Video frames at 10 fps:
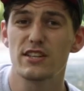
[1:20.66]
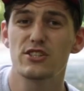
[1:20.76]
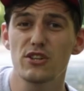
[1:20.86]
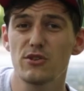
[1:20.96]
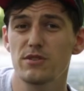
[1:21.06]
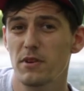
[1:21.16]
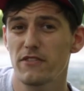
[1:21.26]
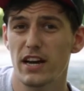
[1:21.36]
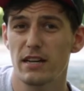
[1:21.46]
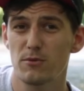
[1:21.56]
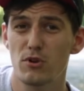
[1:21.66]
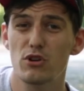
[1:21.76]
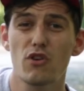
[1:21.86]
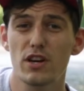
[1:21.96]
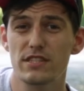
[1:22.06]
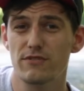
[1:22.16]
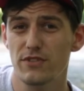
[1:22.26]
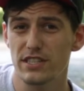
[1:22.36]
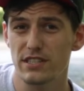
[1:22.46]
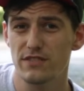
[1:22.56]
and soon to be available on
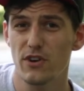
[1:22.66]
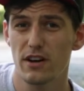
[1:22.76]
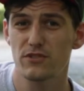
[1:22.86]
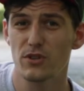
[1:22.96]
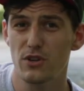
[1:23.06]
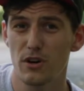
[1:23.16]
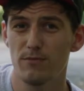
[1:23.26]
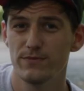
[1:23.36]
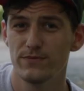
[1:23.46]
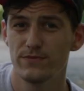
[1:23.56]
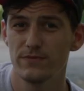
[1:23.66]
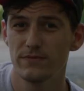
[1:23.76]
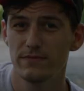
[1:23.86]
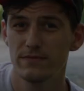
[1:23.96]
KRYSTON365.com.